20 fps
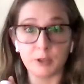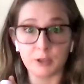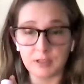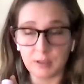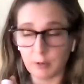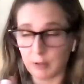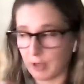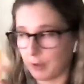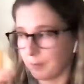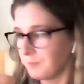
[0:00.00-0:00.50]

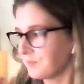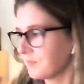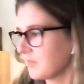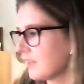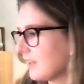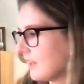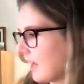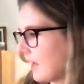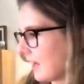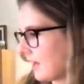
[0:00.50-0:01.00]
There we go.
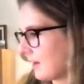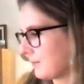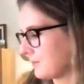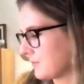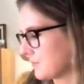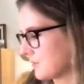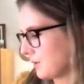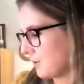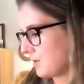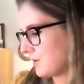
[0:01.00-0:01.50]

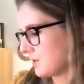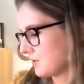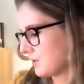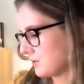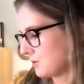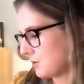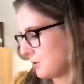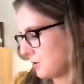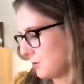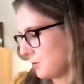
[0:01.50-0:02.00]
So it's
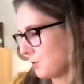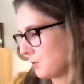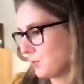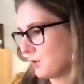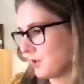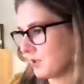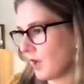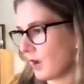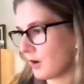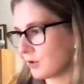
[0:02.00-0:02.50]

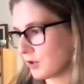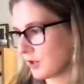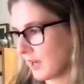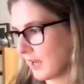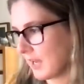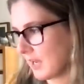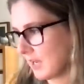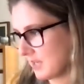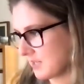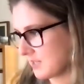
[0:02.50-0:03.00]
2 younger
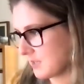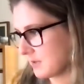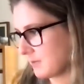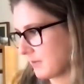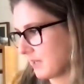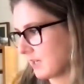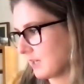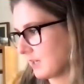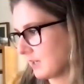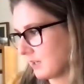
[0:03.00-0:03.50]
guys
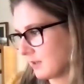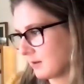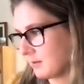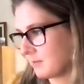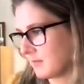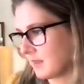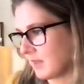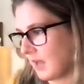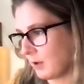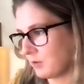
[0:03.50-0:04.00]
making
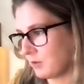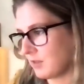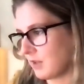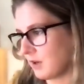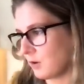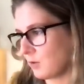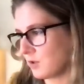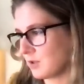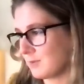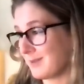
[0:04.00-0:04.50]
them out
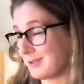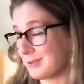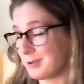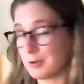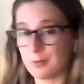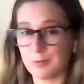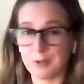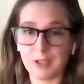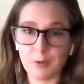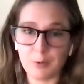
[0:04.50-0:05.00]
there with about
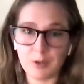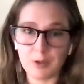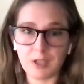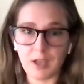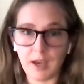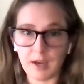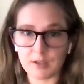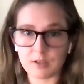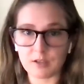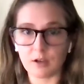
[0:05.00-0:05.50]
21
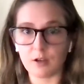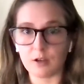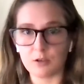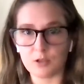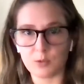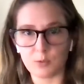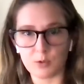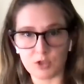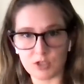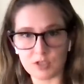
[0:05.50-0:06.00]

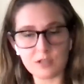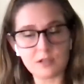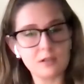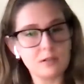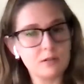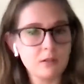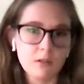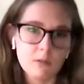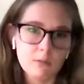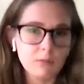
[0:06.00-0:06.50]
hectares, which is
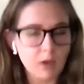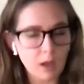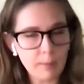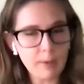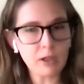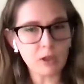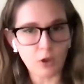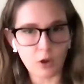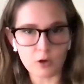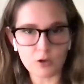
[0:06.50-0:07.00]
a
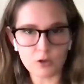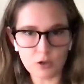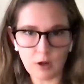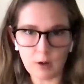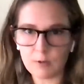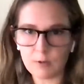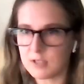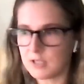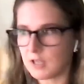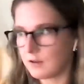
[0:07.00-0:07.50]
bit larger, I
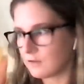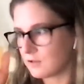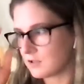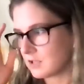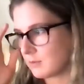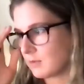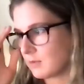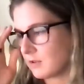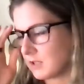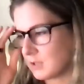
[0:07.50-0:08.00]
would say, for
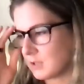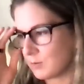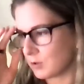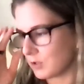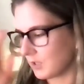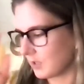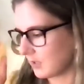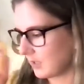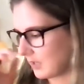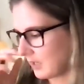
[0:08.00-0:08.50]
some of these
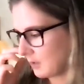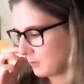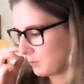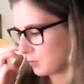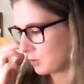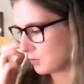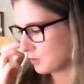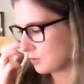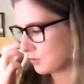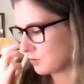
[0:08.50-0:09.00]

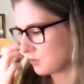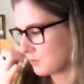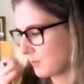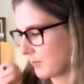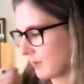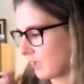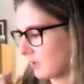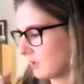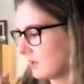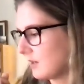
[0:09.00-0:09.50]
producers,
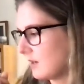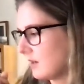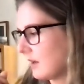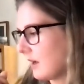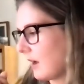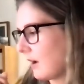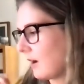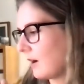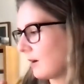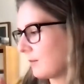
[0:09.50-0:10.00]
but
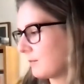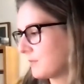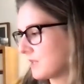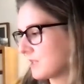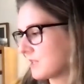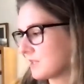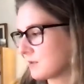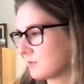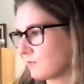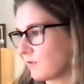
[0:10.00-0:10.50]

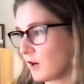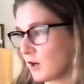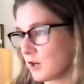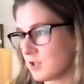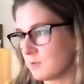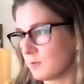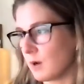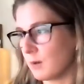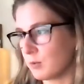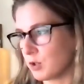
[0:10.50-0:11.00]
this is very
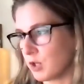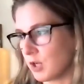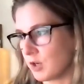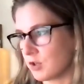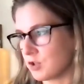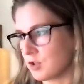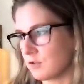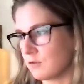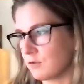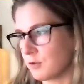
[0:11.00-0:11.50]
small
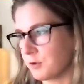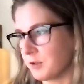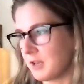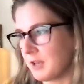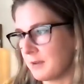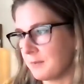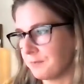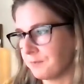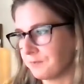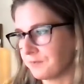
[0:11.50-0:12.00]
production for
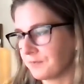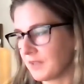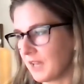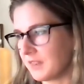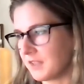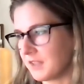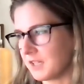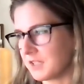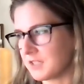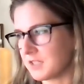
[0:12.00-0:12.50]
them. I
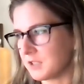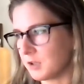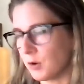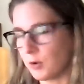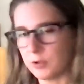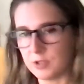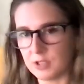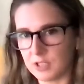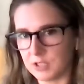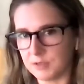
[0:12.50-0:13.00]
think it's the
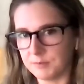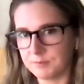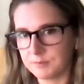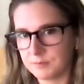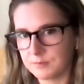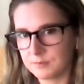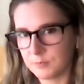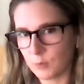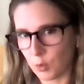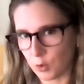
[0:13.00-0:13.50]
only
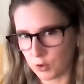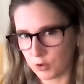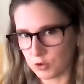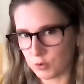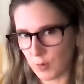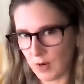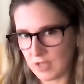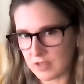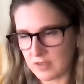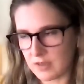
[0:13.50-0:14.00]
orange
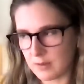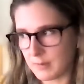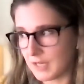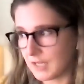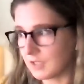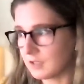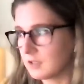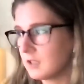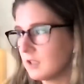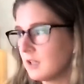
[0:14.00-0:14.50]
wine they
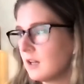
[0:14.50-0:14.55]
make.